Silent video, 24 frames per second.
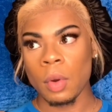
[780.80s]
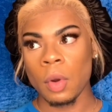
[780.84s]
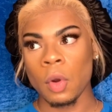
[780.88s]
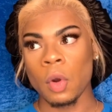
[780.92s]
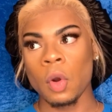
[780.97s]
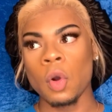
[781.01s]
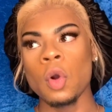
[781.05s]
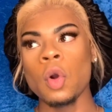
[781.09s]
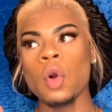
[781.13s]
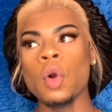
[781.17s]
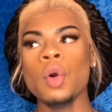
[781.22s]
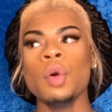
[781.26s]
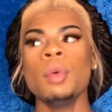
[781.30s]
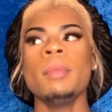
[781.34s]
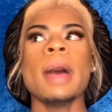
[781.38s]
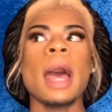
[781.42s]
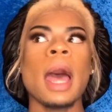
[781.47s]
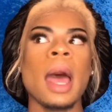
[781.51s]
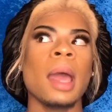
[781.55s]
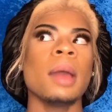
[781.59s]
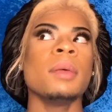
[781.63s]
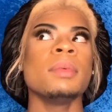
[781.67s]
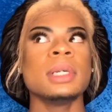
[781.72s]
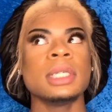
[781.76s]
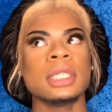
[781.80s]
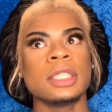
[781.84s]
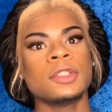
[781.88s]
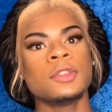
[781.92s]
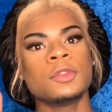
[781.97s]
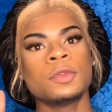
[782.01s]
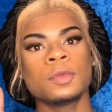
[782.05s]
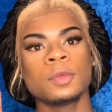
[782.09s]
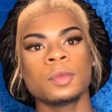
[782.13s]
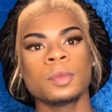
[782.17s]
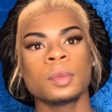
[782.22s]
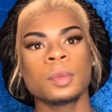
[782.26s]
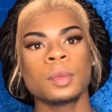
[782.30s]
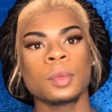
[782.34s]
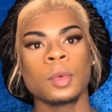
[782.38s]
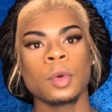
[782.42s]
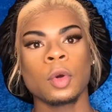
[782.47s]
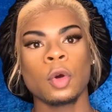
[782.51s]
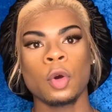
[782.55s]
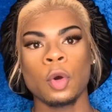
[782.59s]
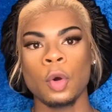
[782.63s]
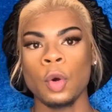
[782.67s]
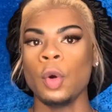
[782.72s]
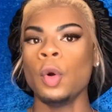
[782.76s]
whom I was
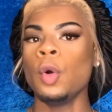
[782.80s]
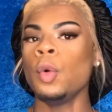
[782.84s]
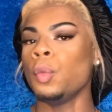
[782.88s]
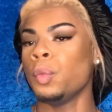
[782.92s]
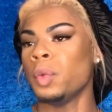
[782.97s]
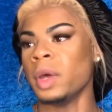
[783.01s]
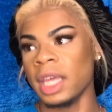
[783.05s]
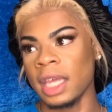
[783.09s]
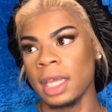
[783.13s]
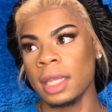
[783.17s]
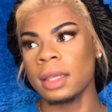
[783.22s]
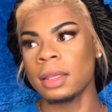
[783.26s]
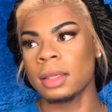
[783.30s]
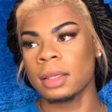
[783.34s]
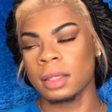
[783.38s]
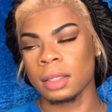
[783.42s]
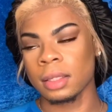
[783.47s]
cool with.